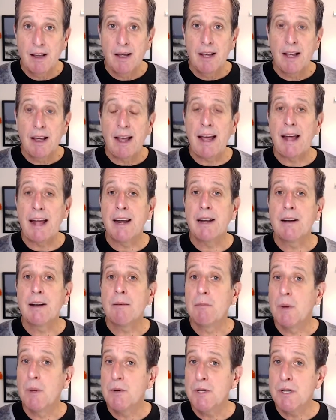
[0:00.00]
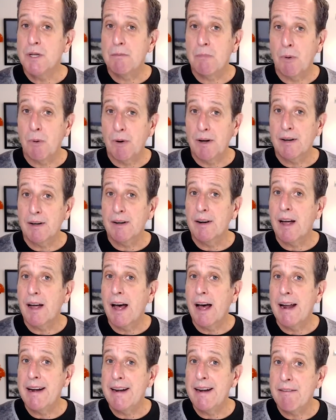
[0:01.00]
and most important, a
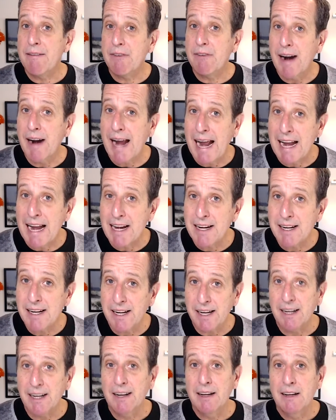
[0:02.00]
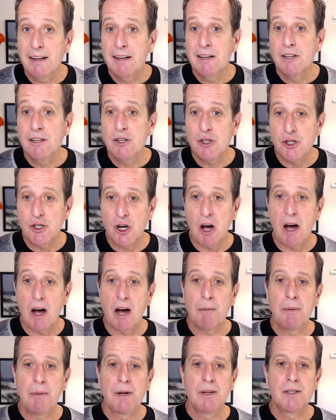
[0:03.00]
never ending job
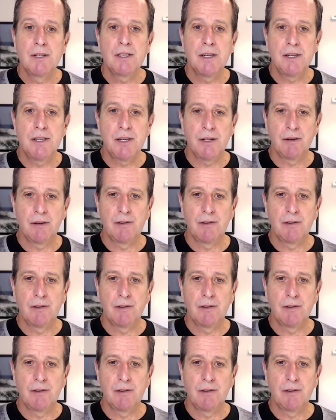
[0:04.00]
to do.